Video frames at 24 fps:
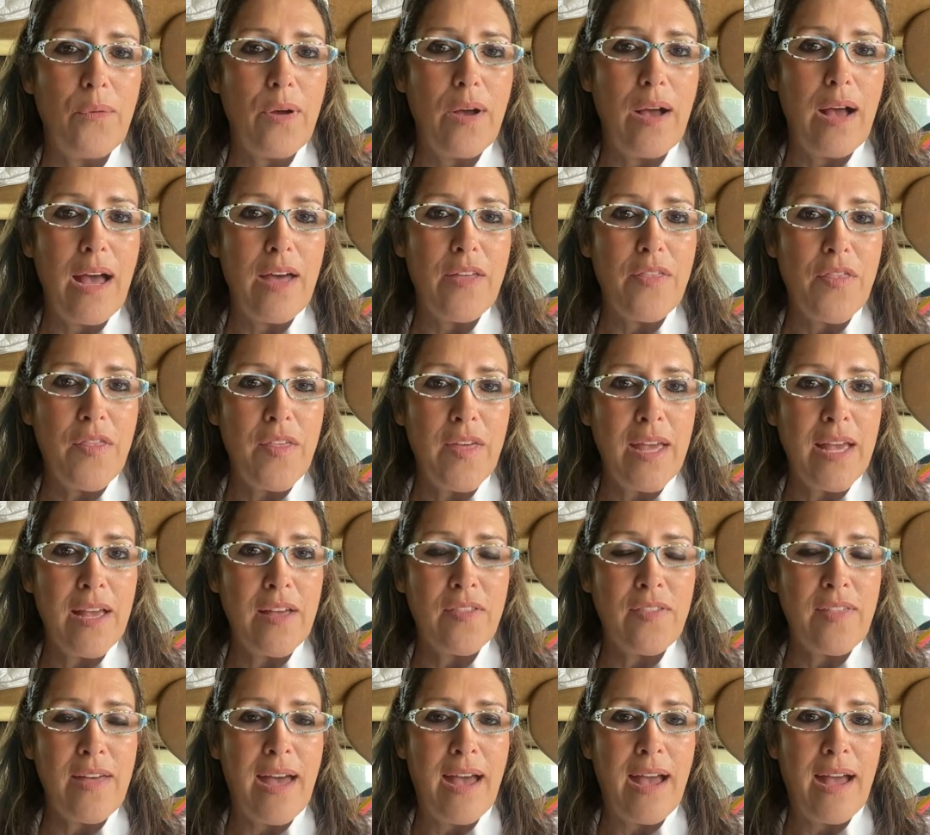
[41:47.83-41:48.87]
I think
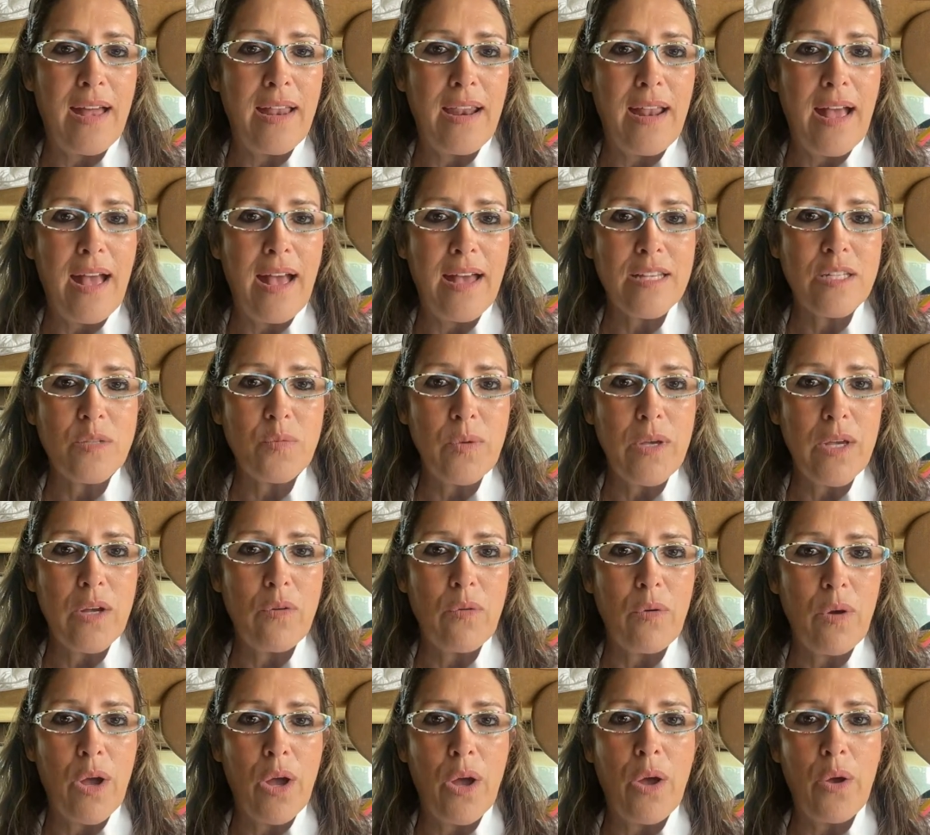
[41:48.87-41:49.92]
that as we
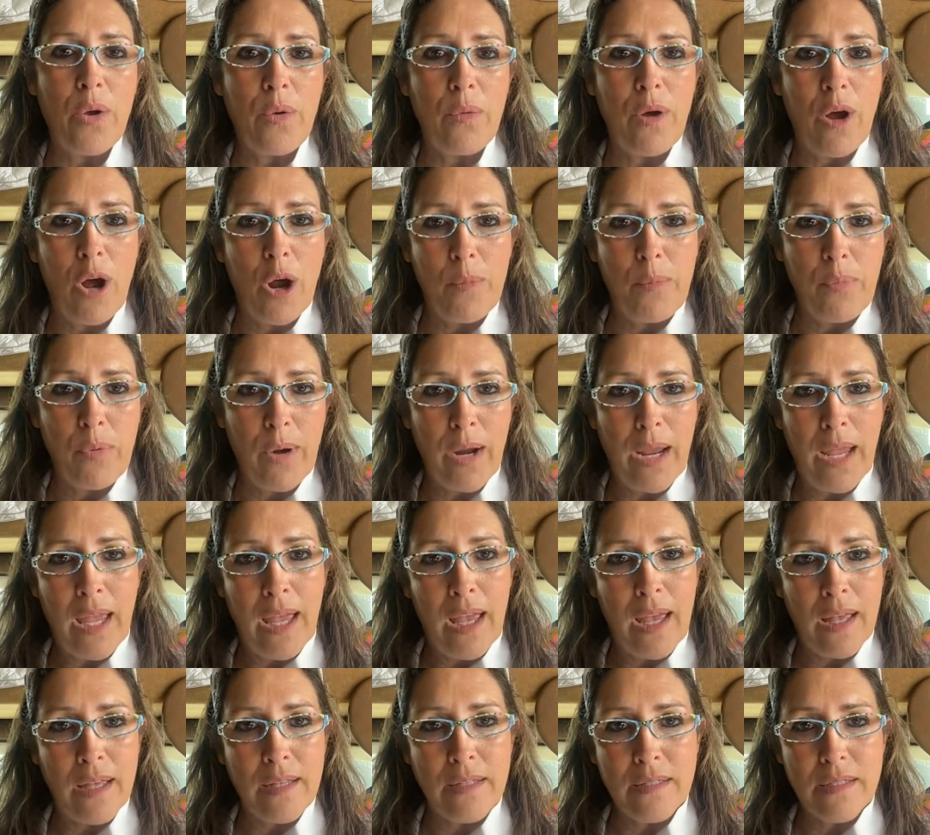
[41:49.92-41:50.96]
grow our
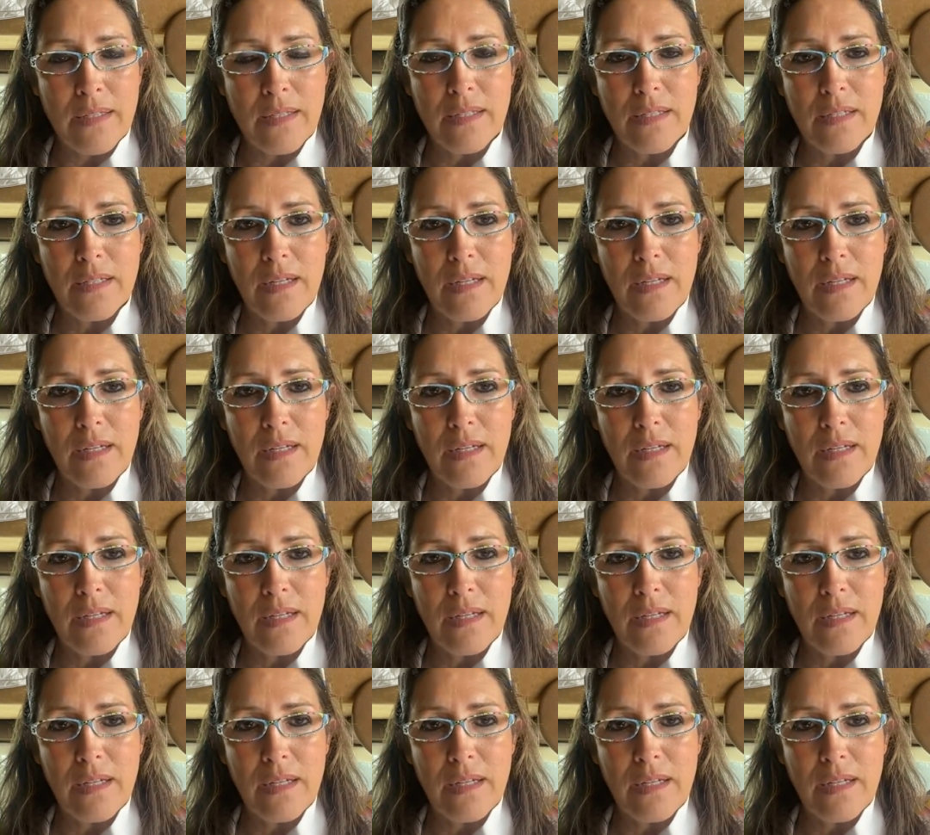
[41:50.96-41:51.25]
brands